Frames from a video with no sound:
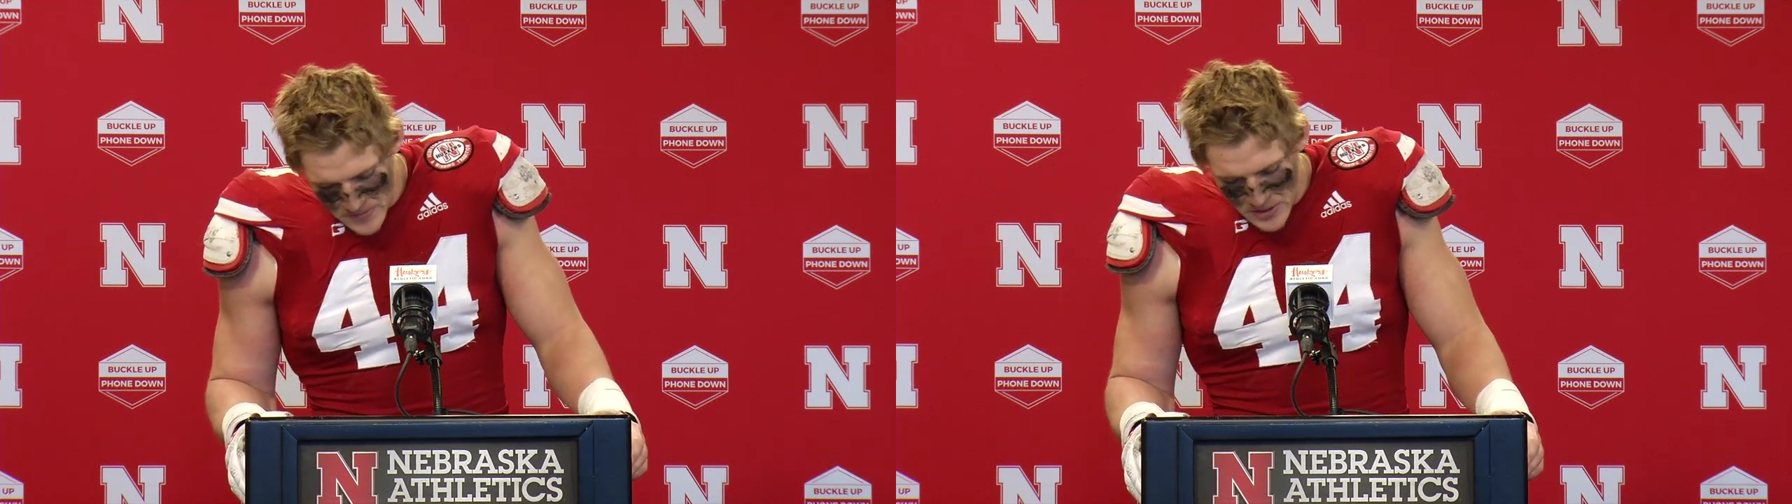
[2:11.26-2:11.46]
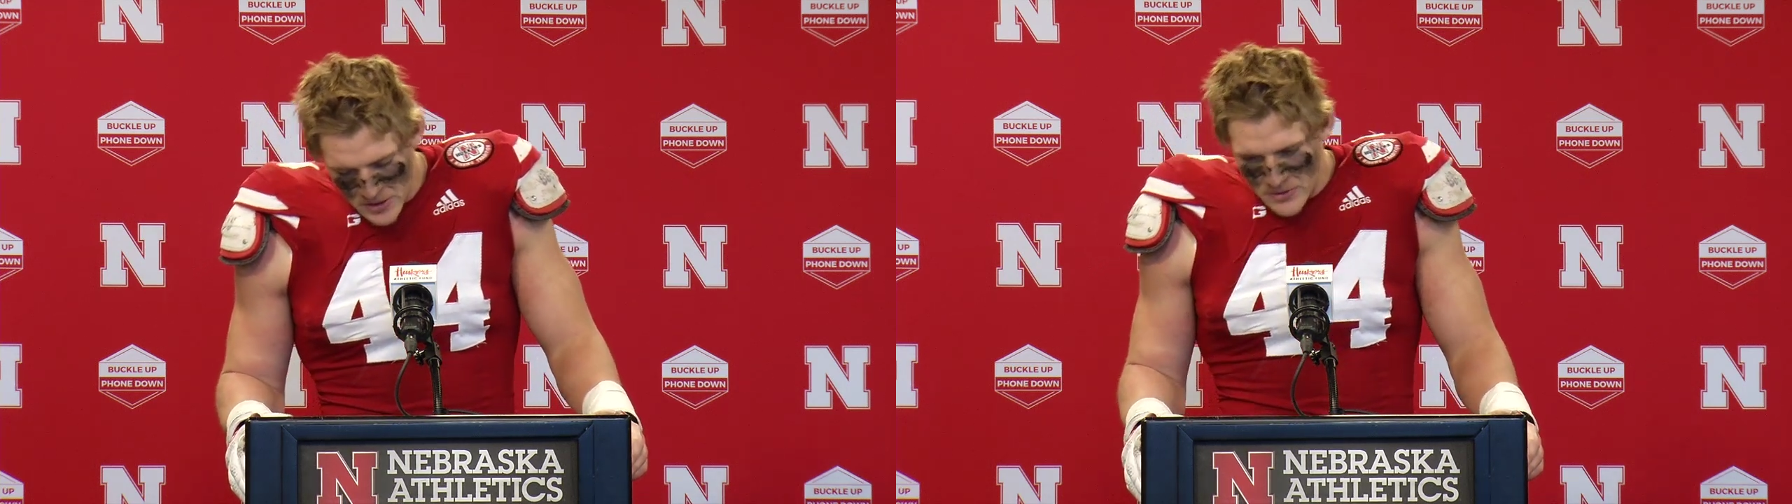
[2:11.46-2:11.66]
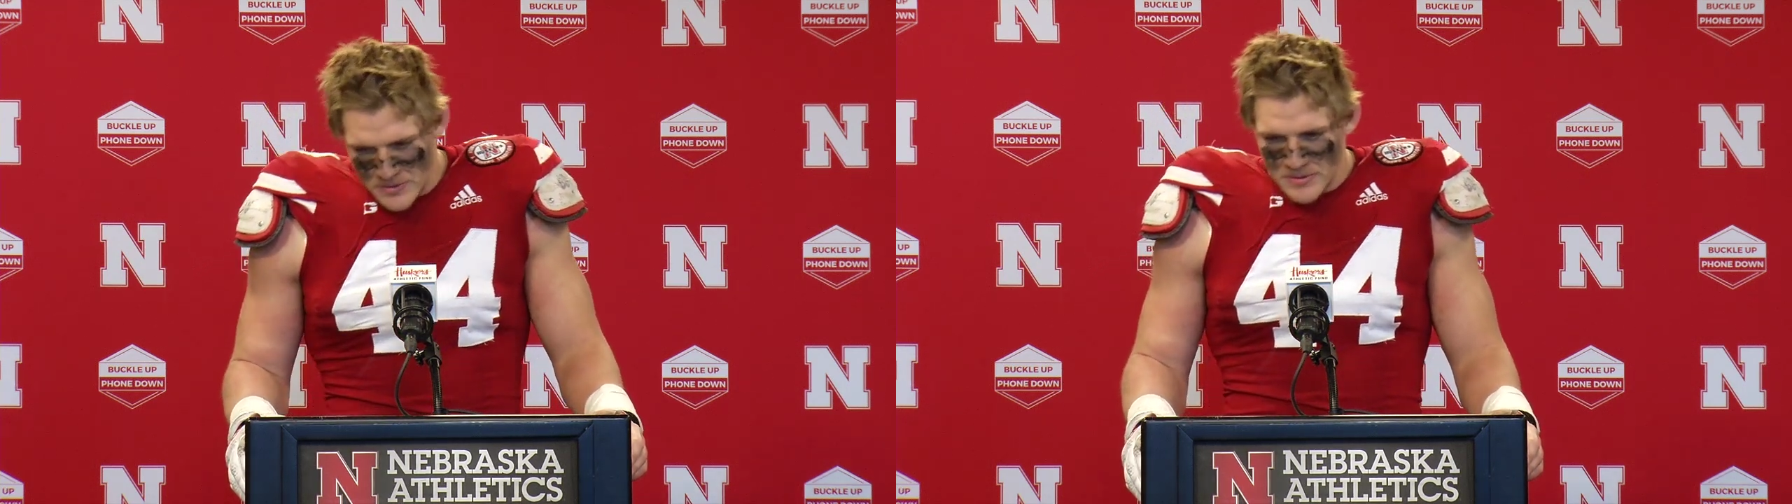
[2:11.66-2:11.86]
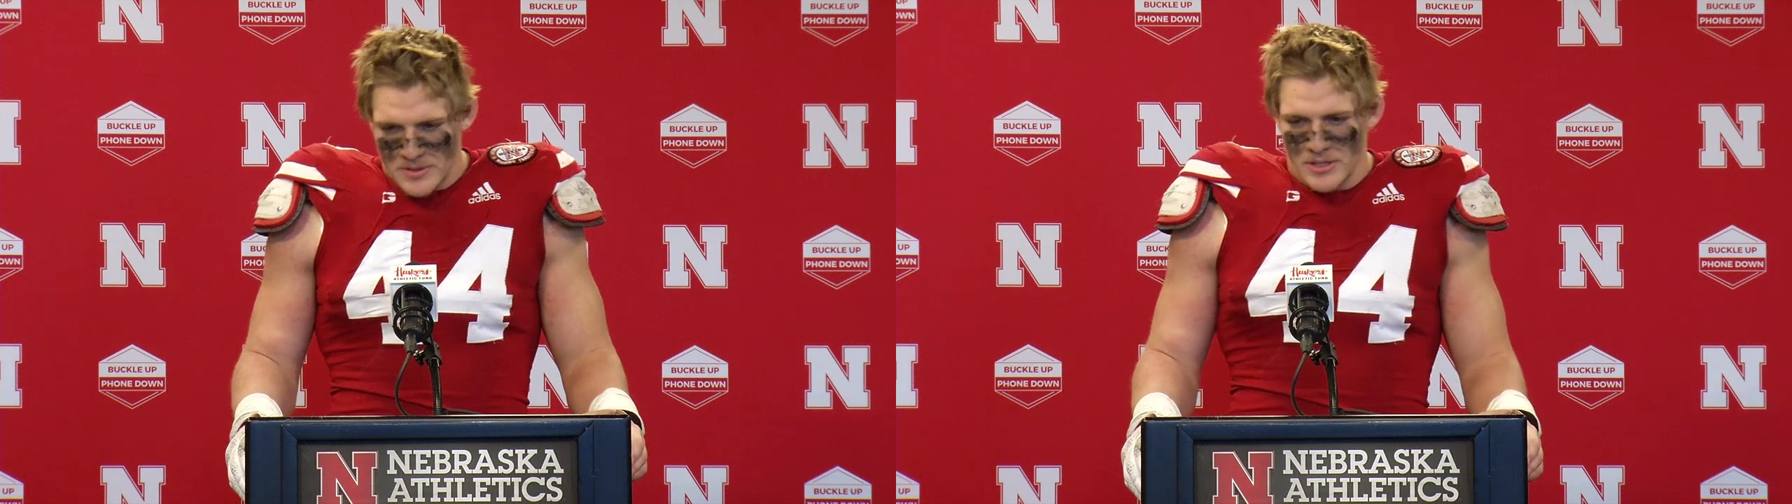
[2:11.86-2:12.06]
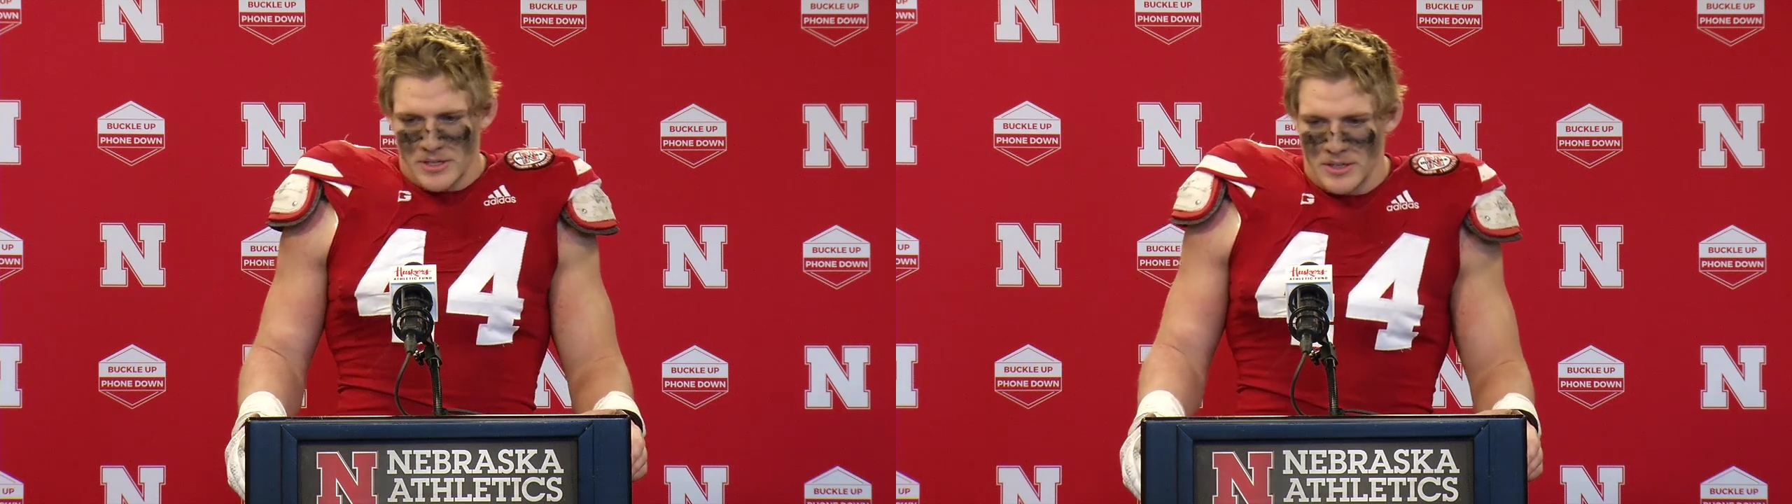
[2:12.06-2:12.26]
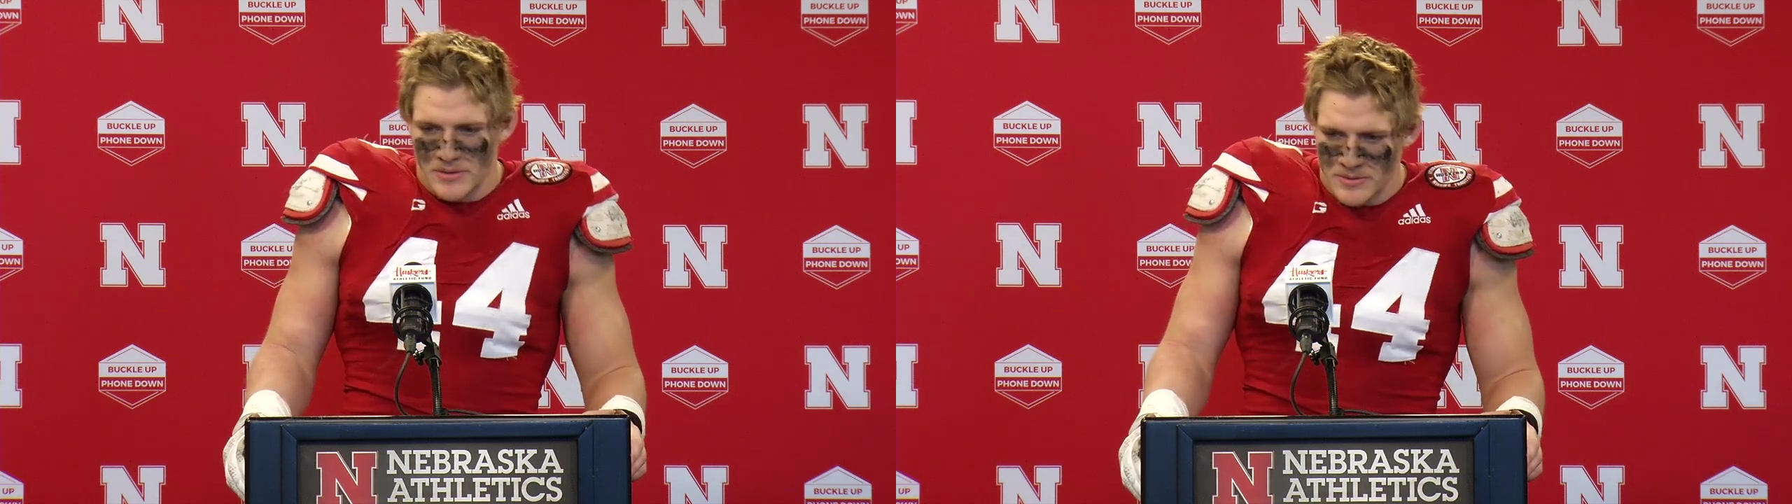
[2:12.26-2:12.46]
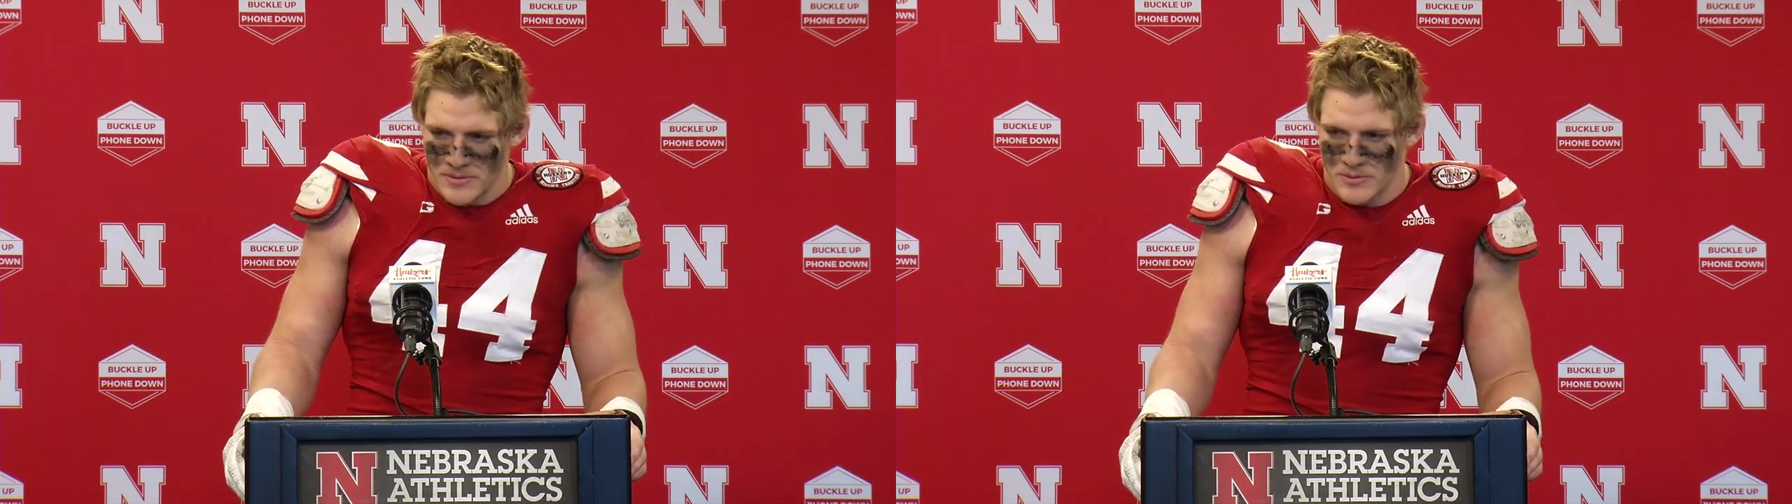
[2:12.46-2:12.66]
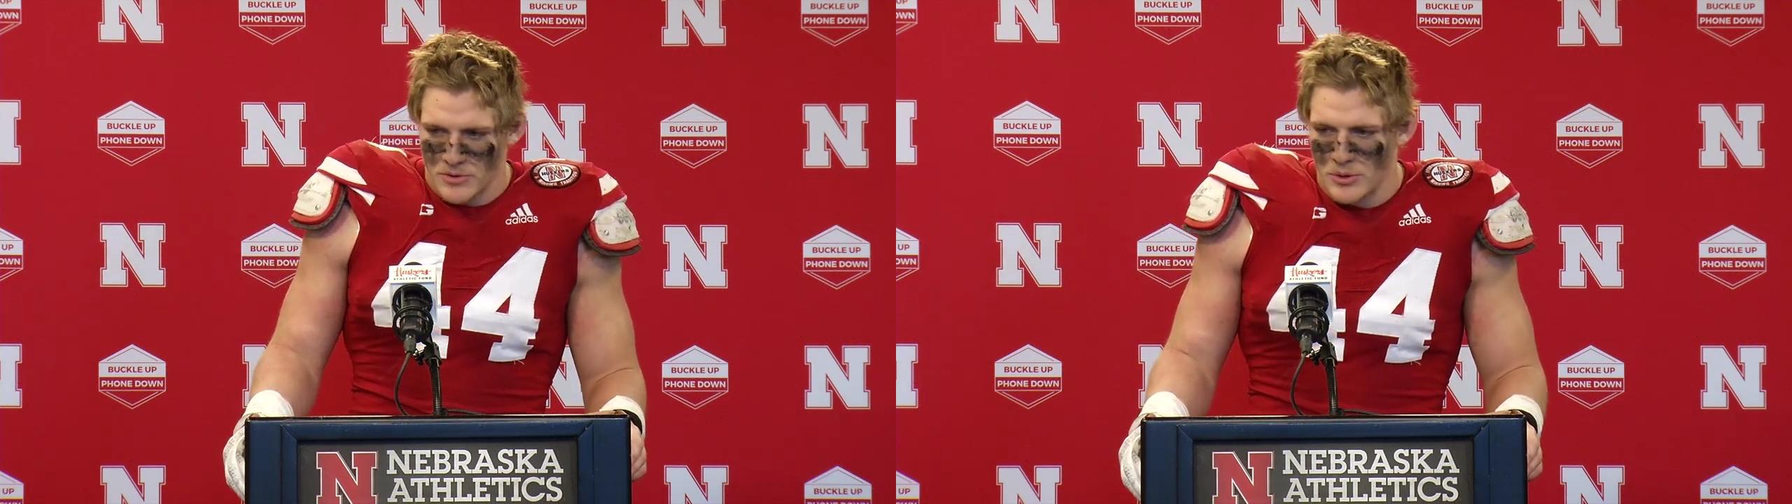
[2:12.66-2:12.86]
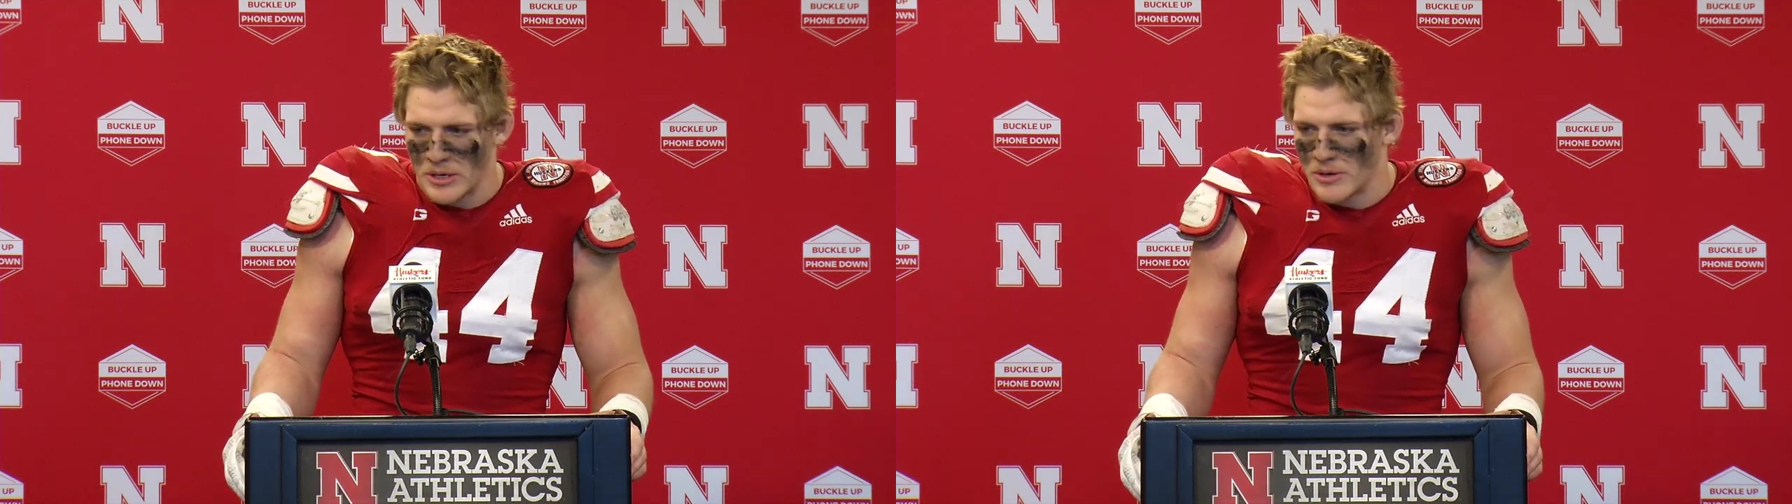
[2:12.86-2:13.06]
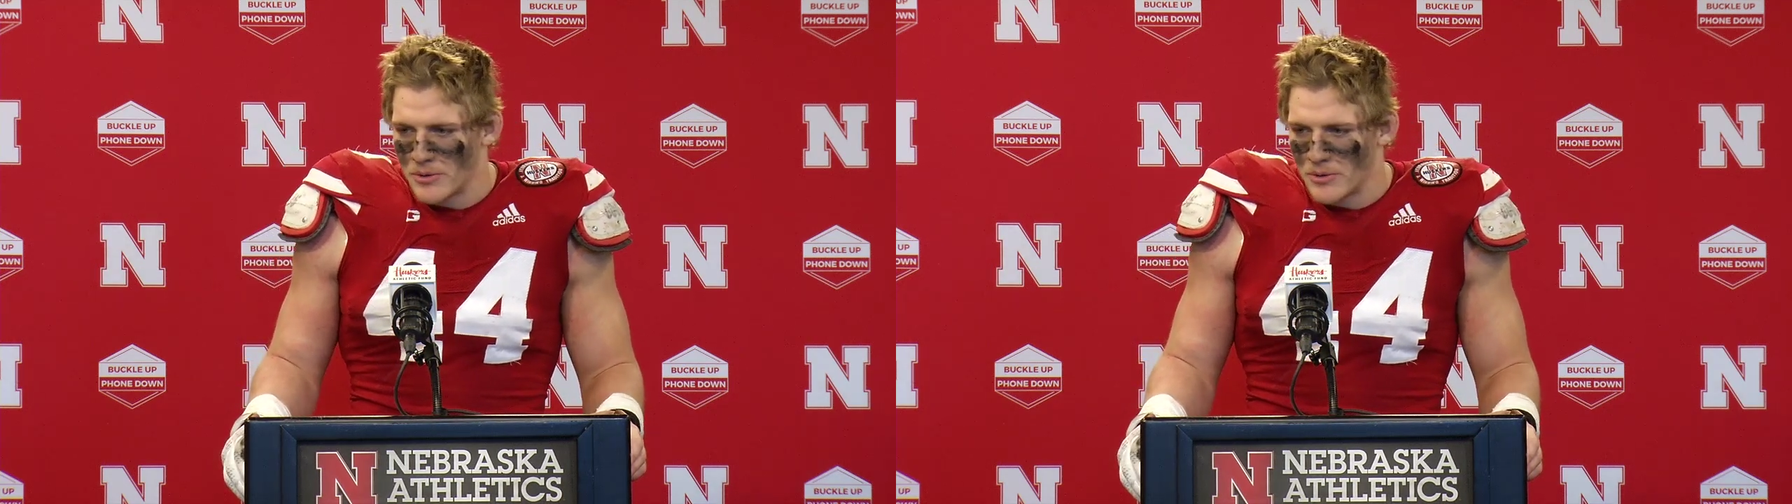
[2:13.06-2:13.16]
you know the 200